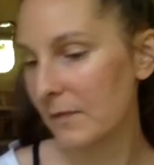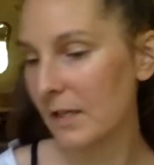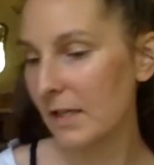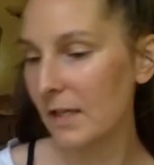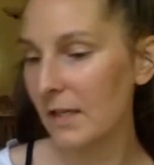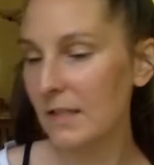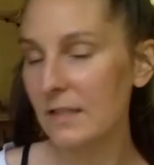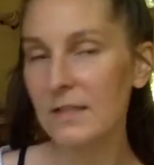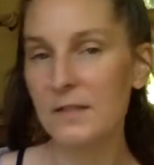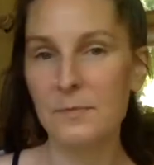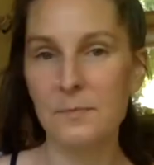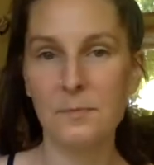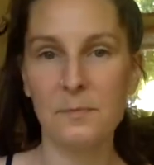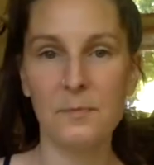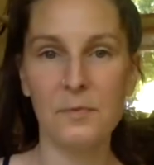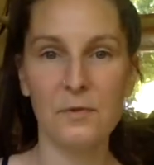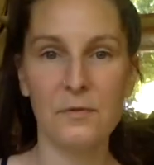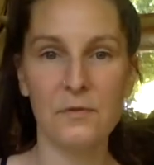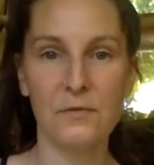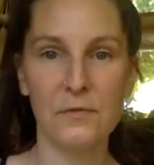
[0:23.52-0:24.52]
It's
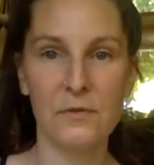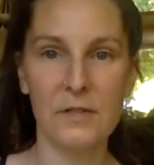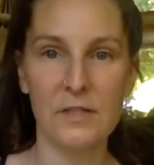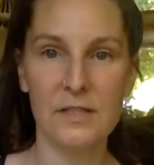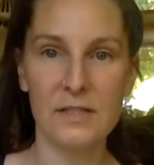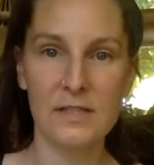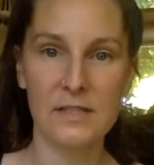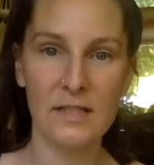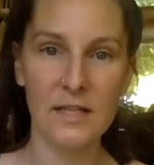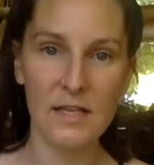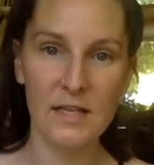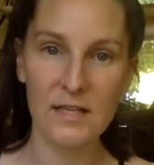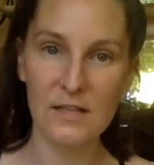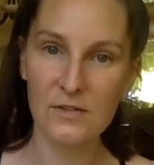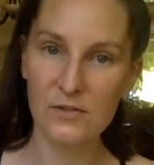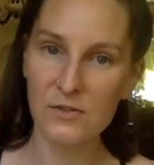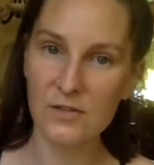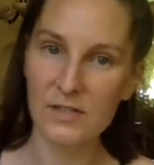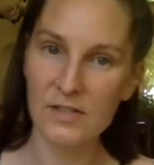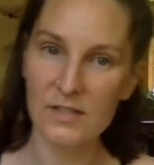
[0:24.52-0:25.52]
beautiful and sunny, as
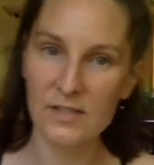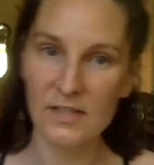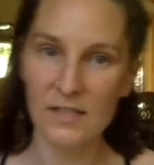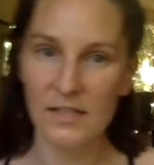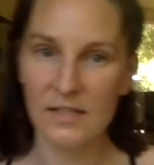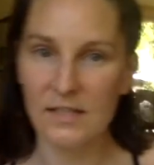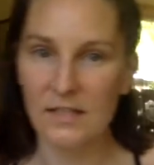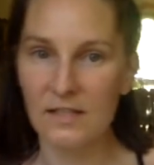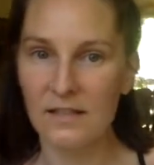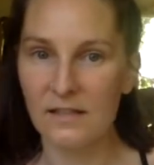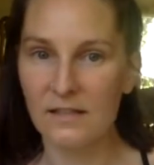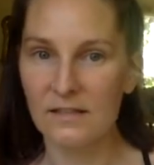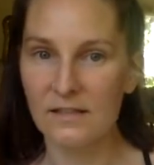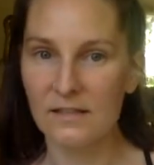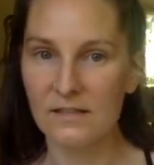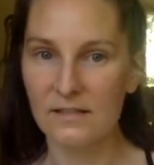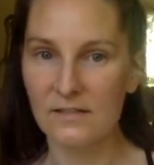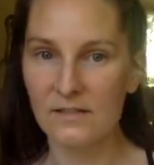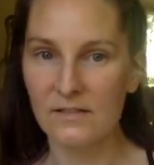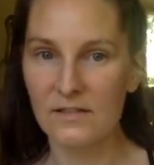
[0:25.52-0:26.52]
you can see.
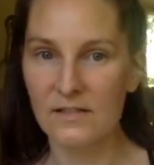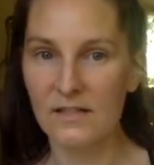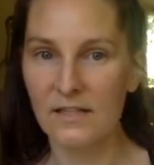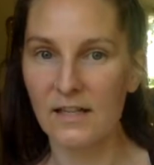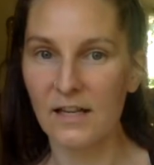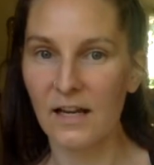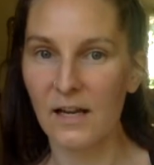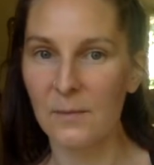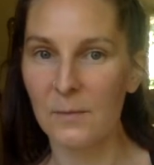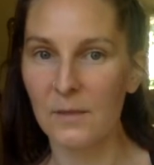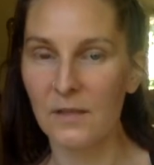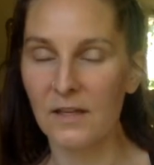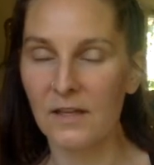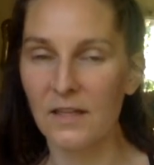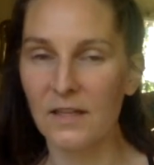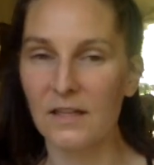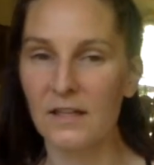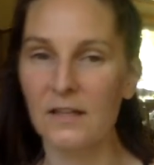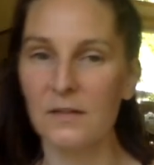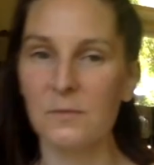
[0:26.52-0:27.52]
Sun coming
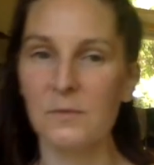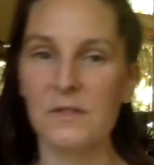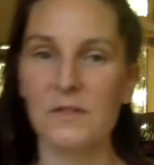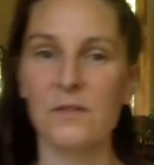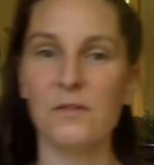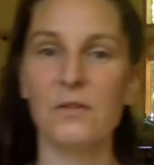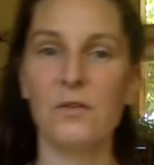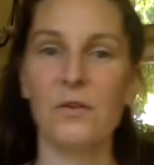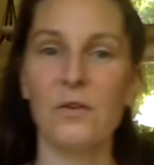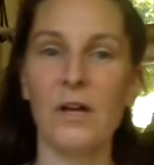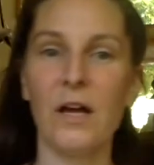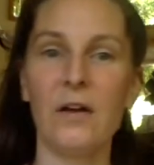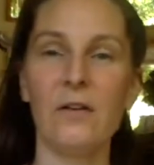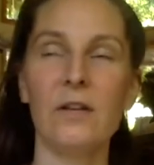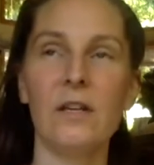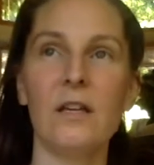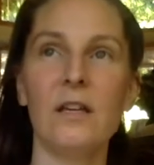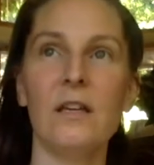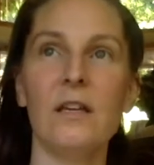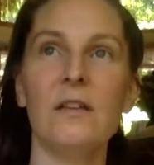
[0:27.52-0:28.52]
in. It was a little
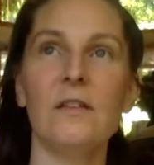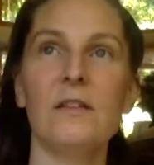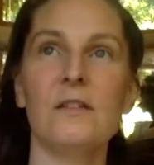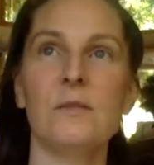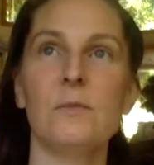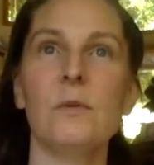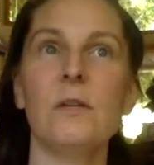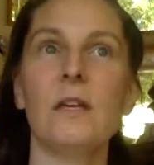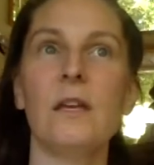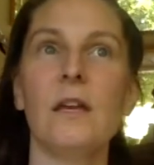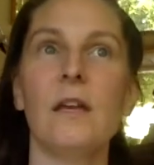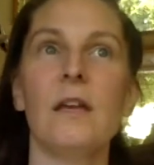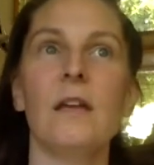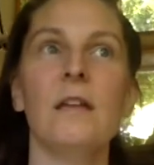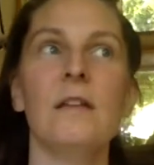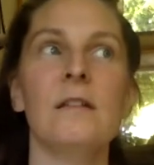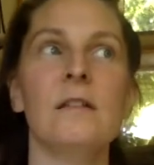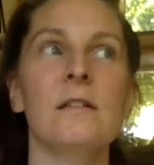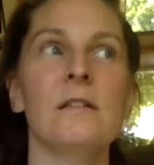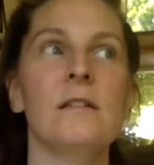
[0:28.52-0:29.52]
cloudy this
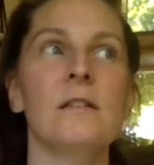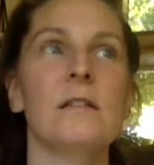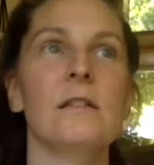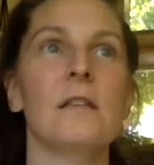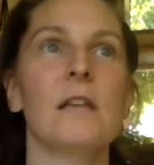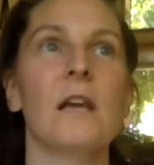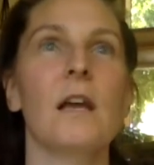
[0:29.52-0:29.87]
weekend,